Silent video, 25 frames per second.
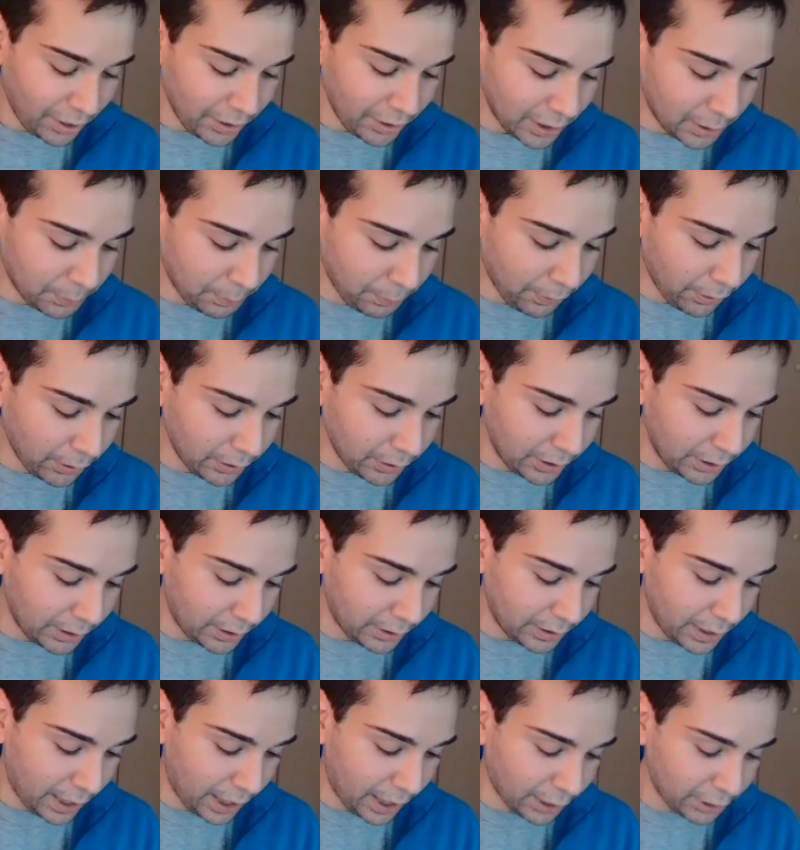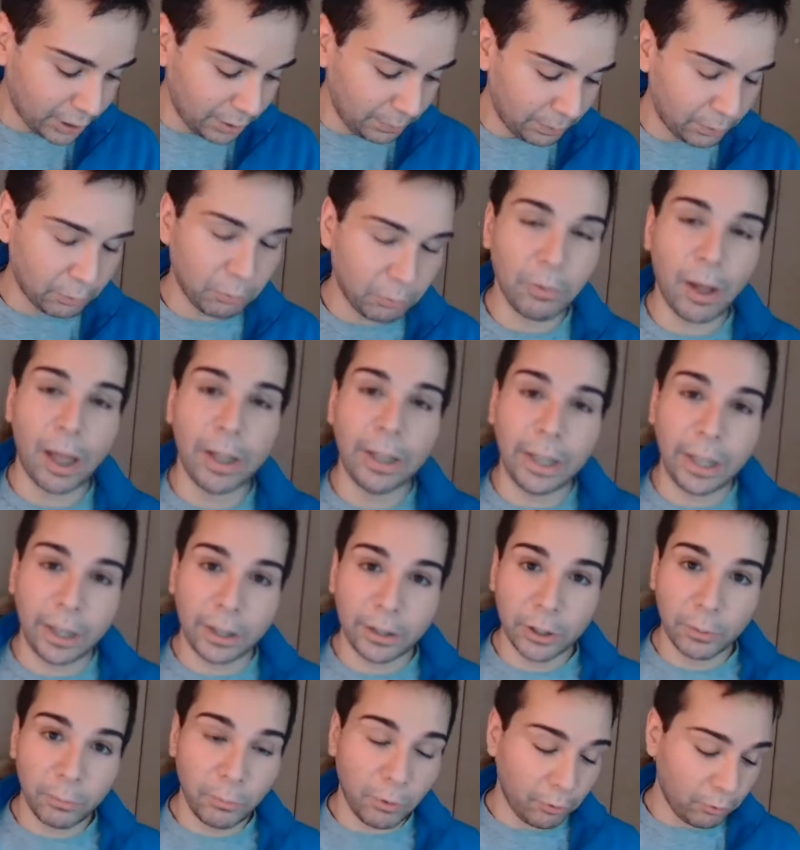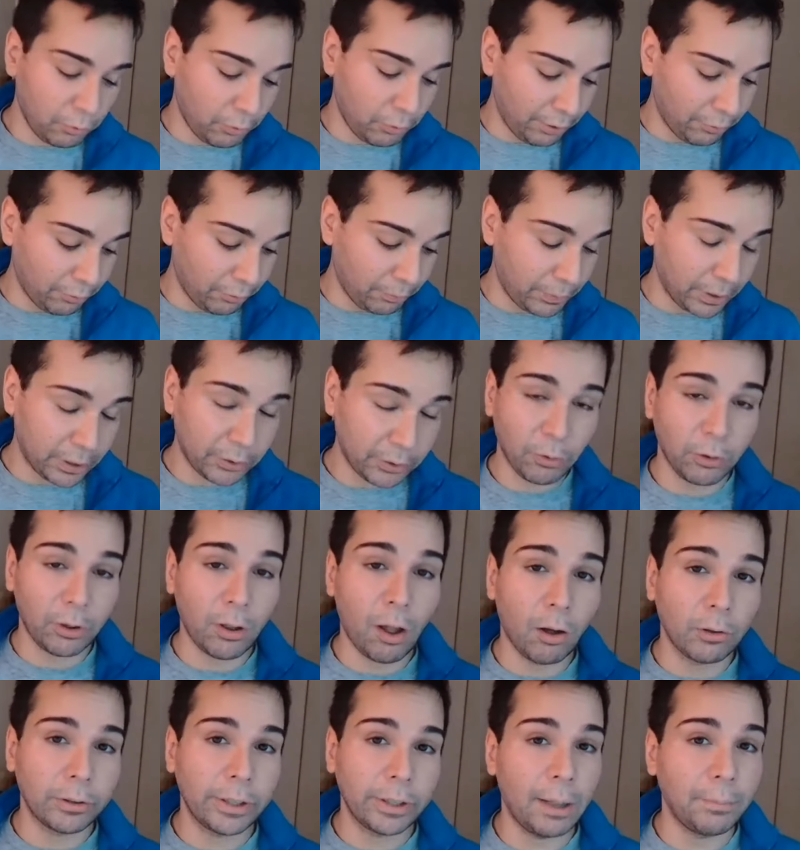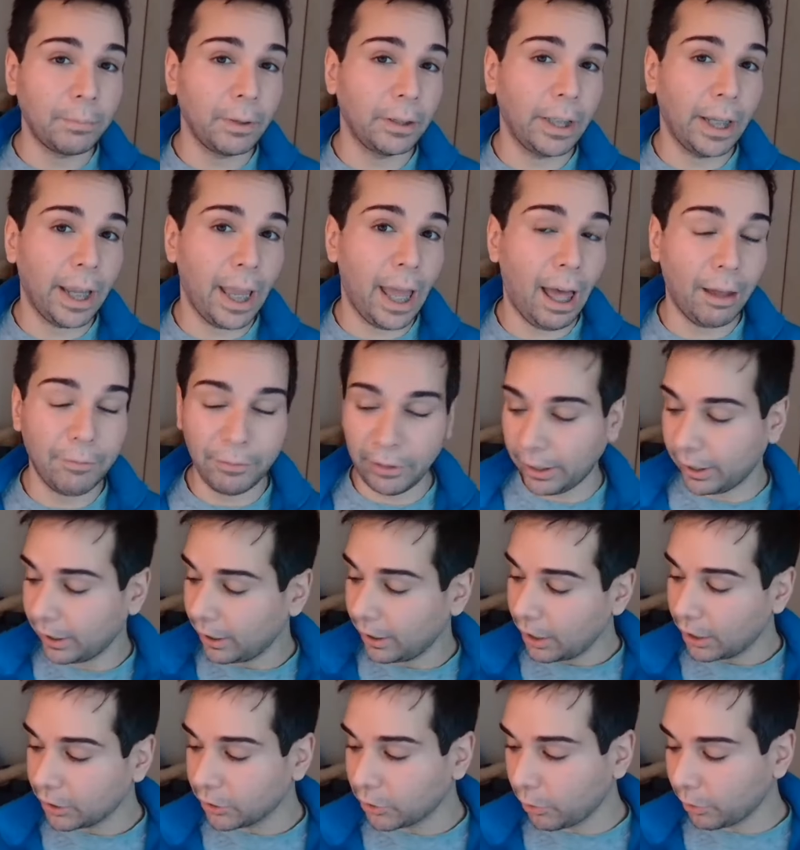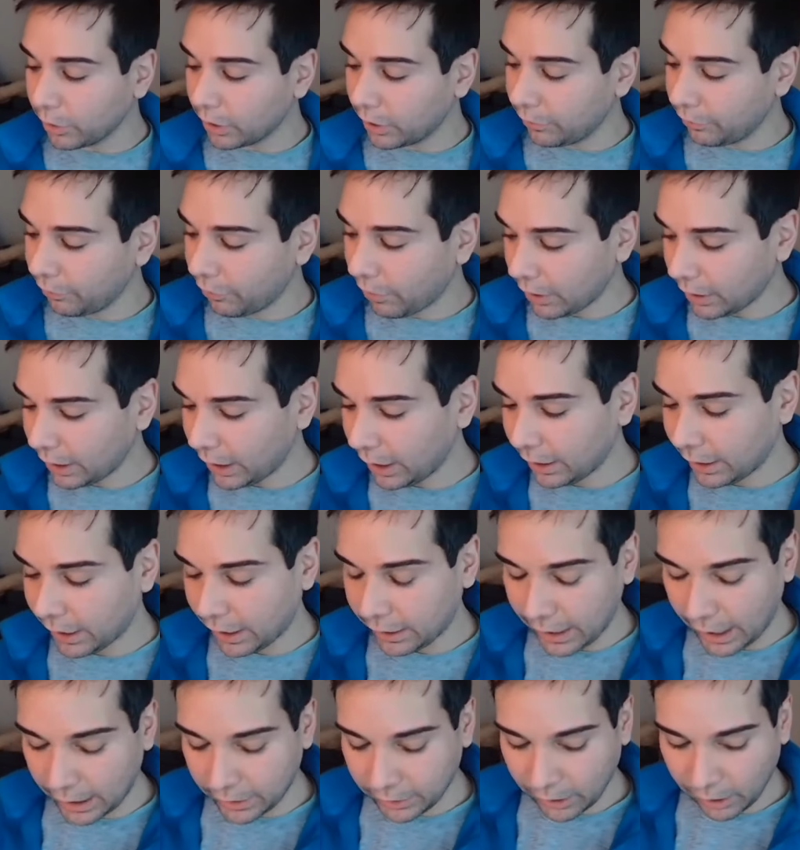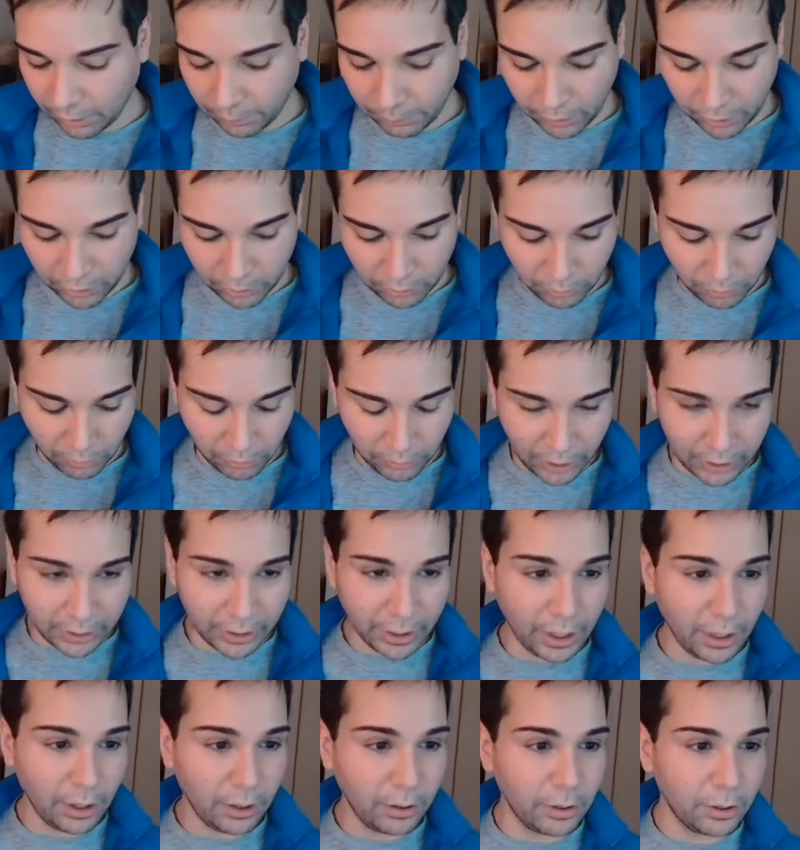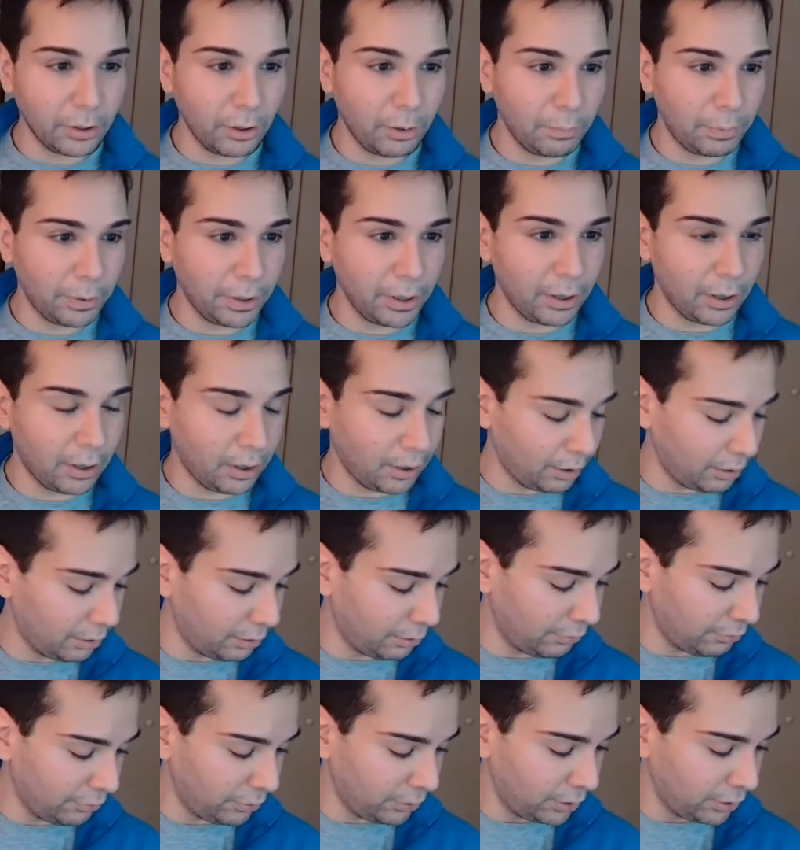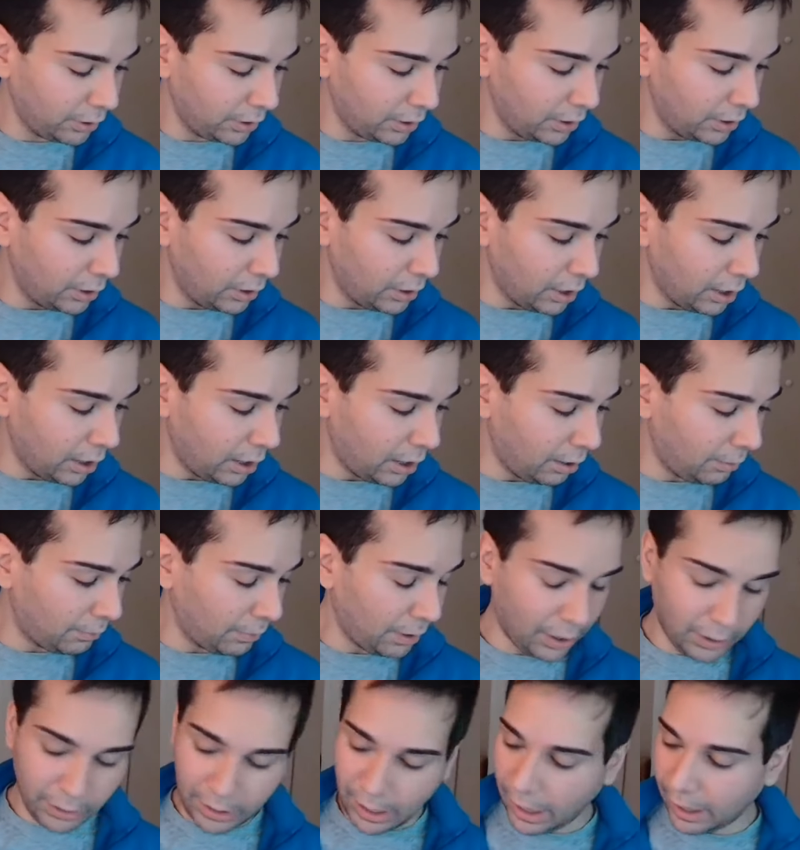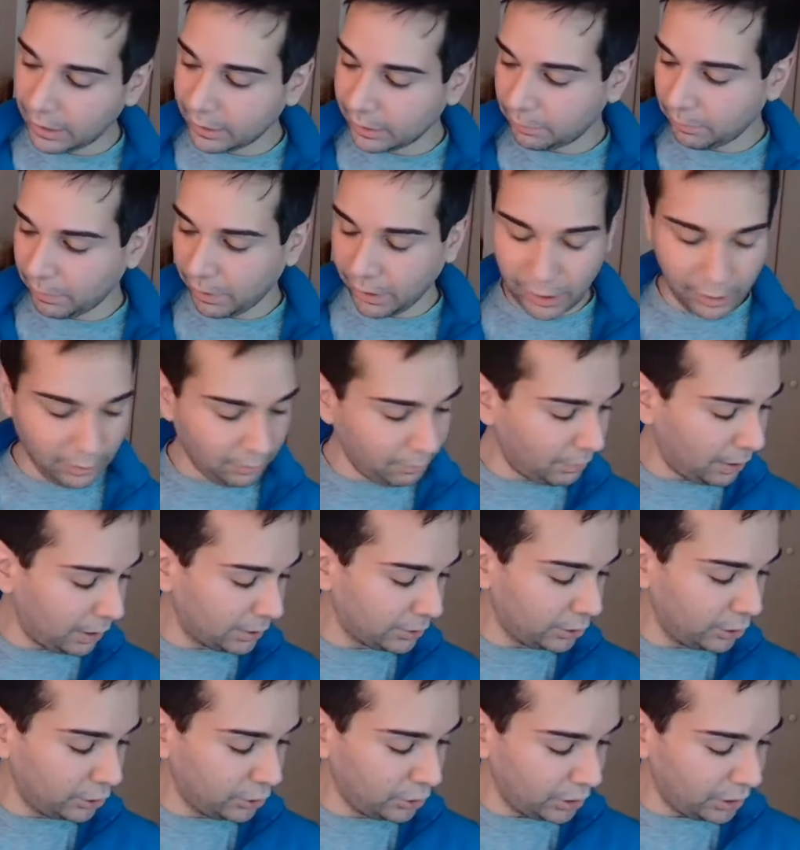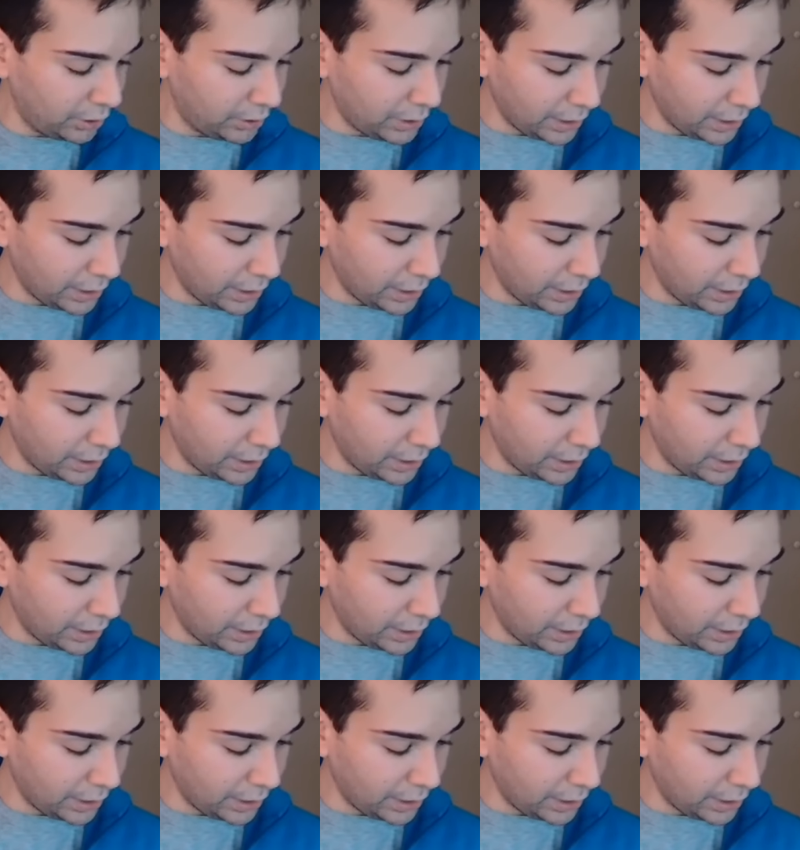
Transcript: This person has actually been ready to move away from this for a long time that they haven't. So it's funny that that's coming through. Let's get a little bit of a last minute messages.